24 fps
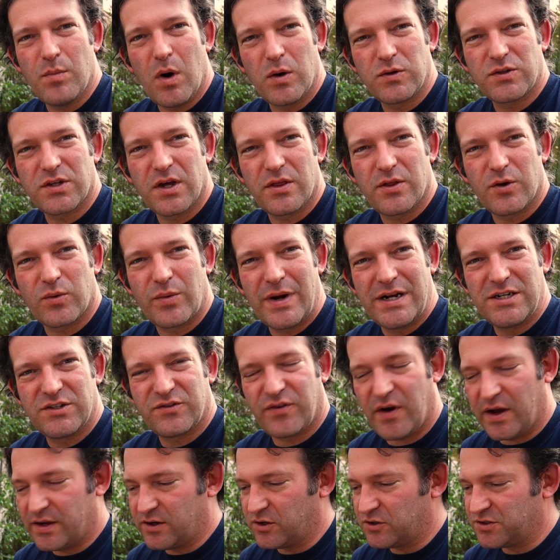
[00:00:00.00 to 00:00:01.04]
most other
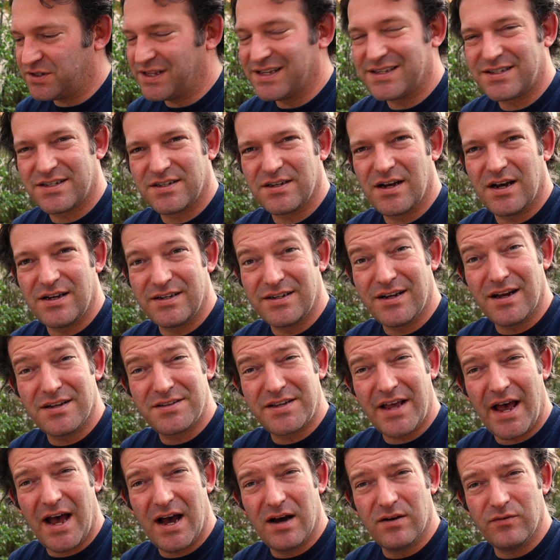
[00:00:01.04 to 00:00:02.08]
rangefinders, this uh,
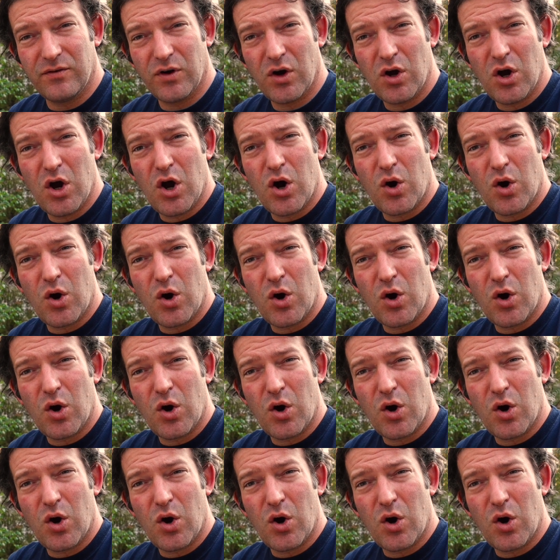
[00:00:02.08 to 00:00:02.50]
does have